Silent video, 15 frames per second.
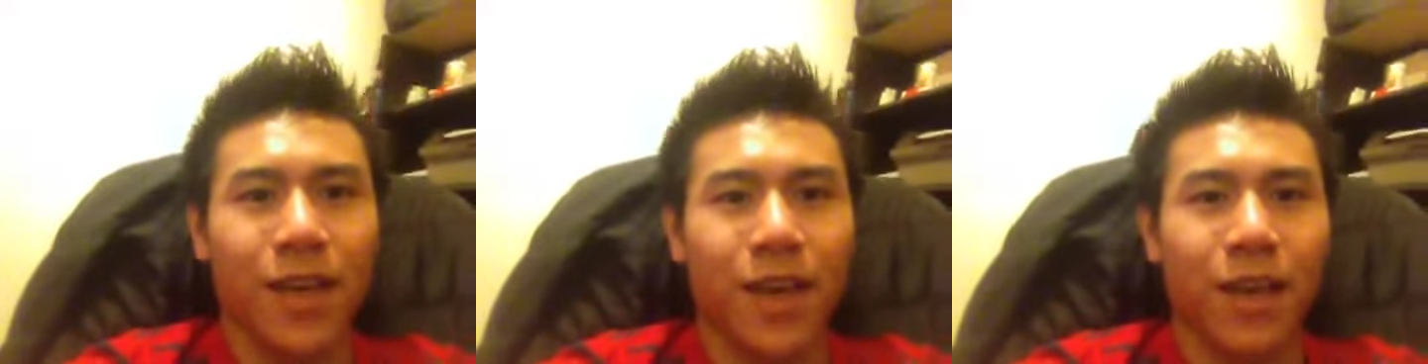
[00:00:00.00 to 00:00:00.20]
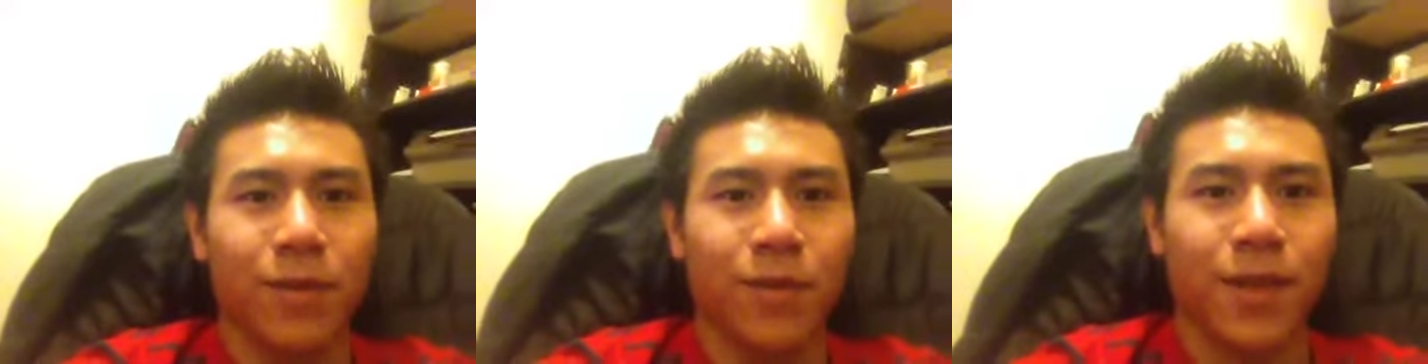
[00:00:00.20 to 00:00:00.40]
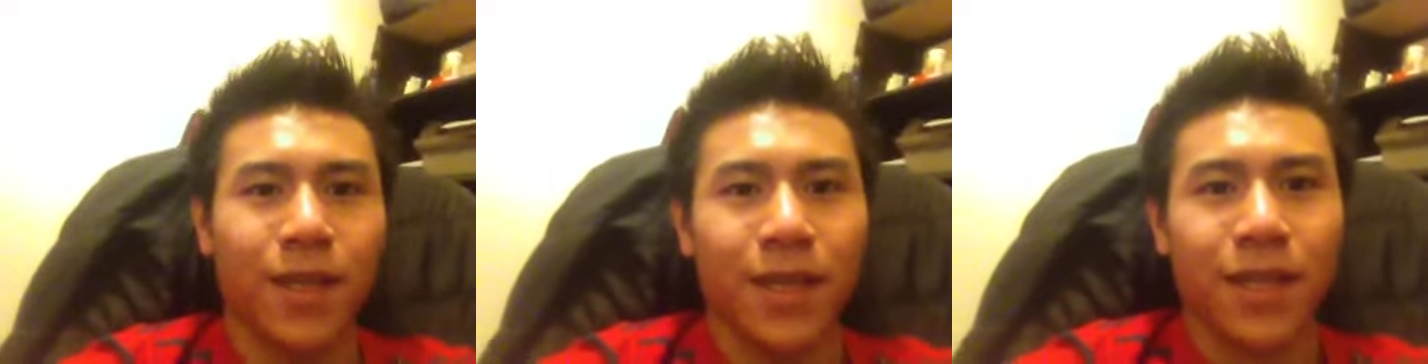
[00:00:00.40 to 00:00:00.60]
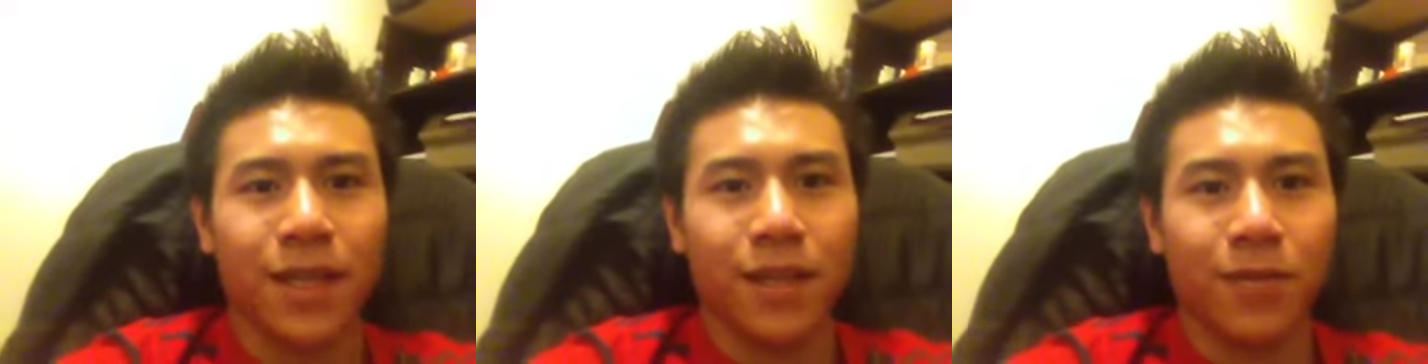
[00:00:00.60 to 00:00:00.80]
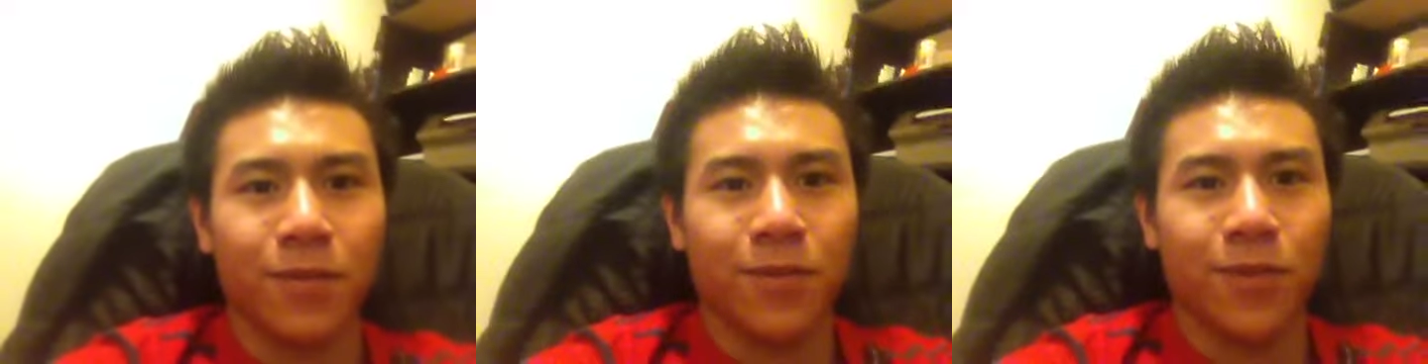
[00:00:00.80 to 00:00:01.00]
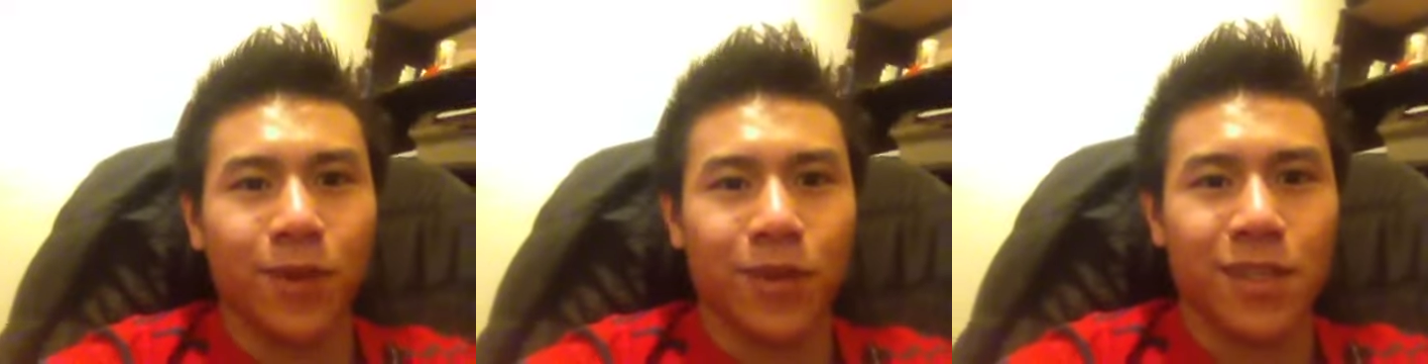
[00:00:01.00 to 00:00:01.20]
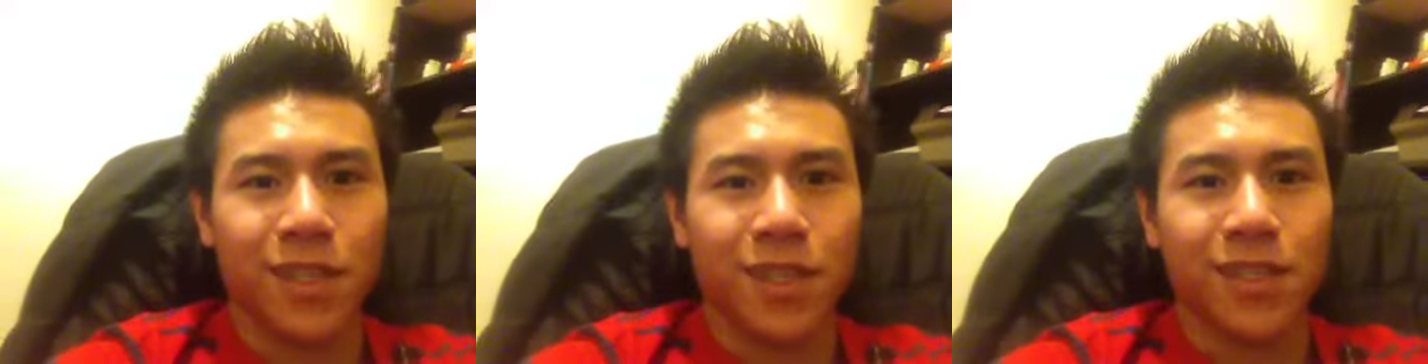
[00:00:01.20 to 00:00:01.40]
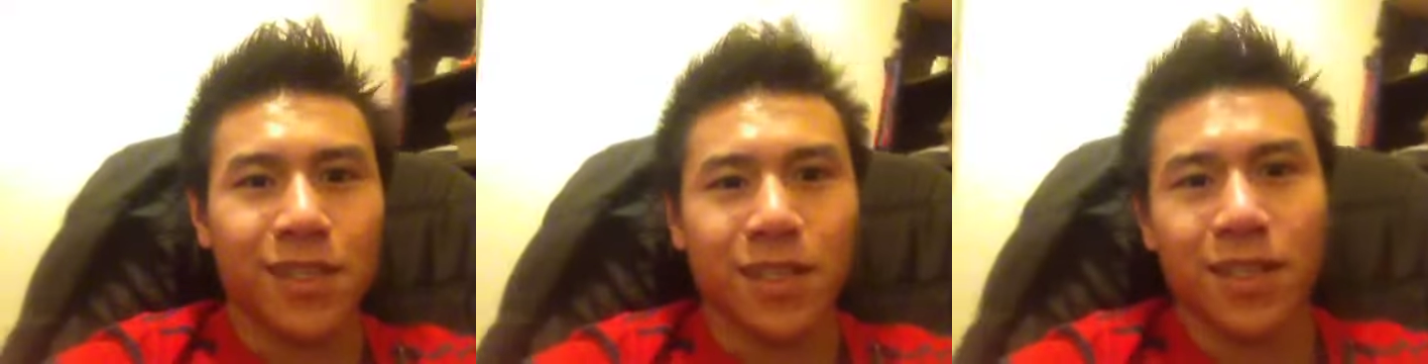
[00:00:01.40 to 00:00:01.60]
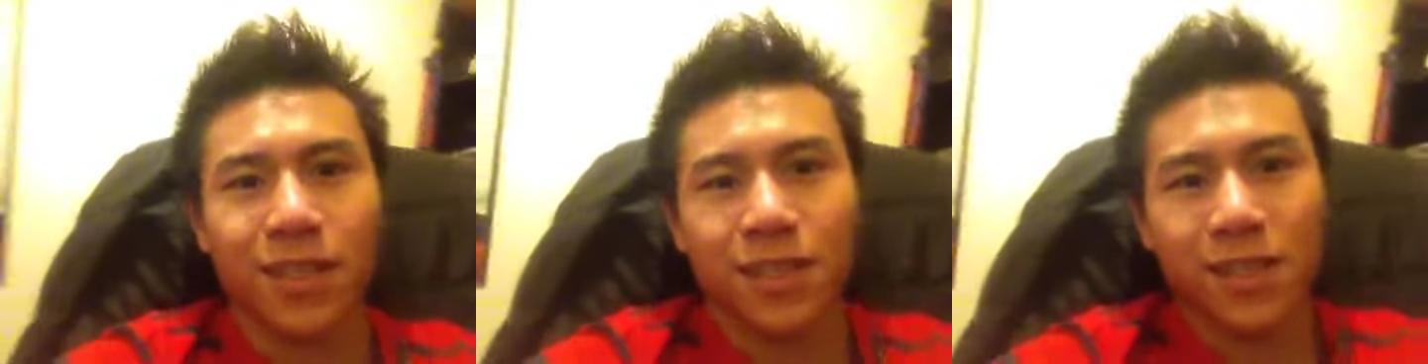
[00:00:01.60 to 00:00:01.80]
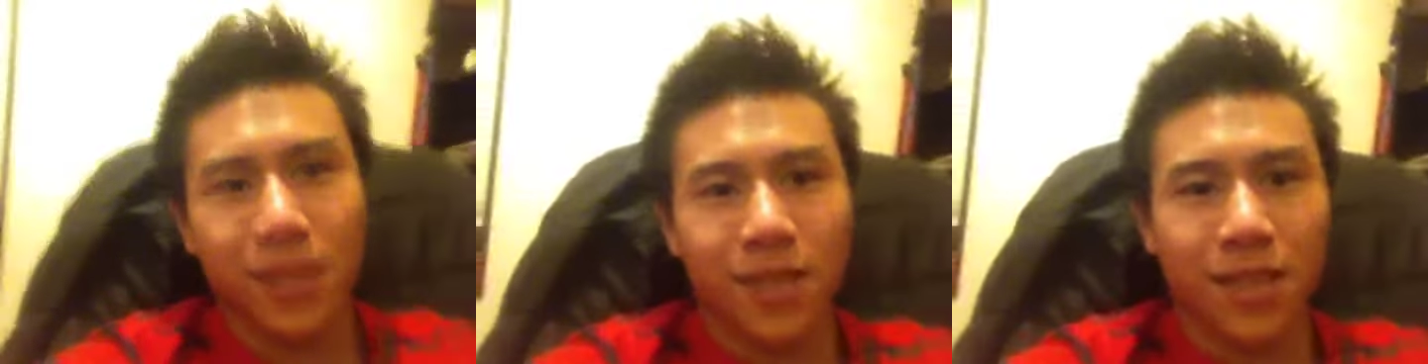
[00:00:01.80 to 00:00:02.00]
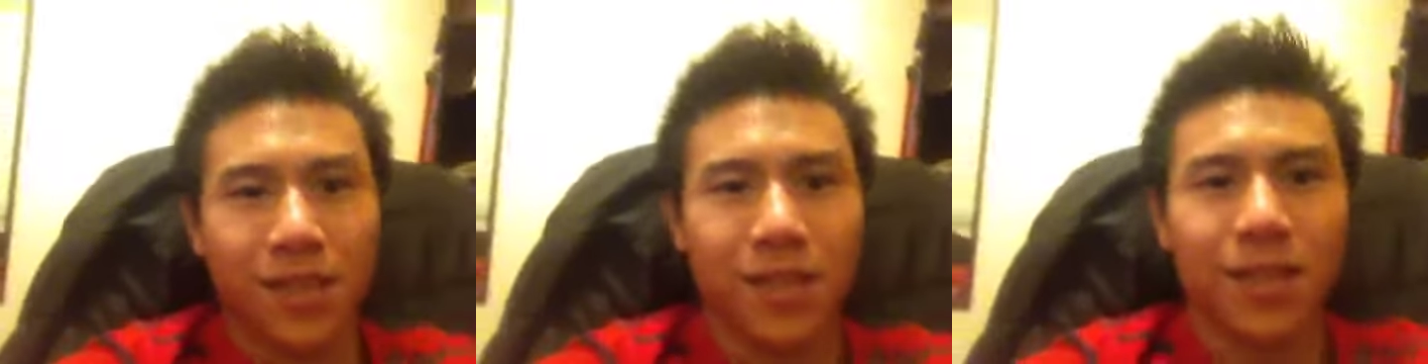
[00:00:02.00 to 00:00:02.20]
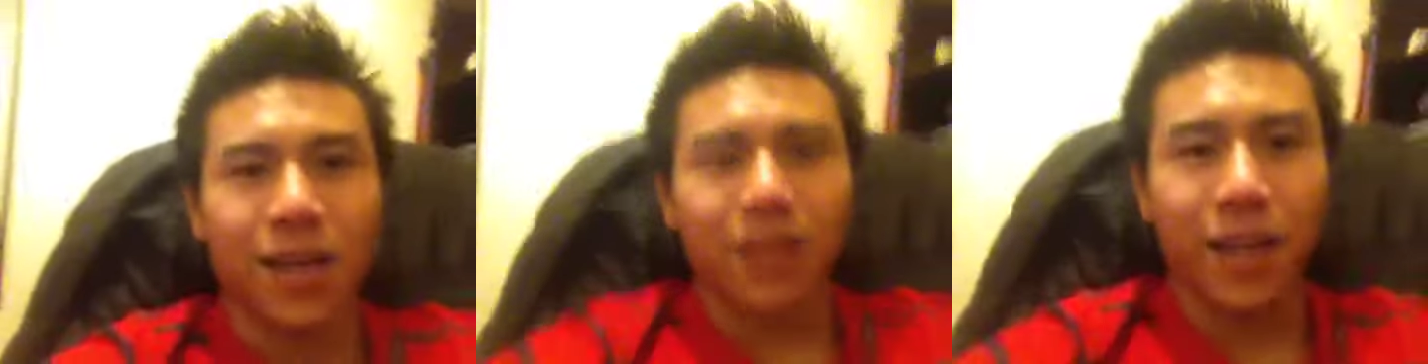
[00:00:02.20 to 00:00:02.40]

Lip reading: Had to get ready before season. Season start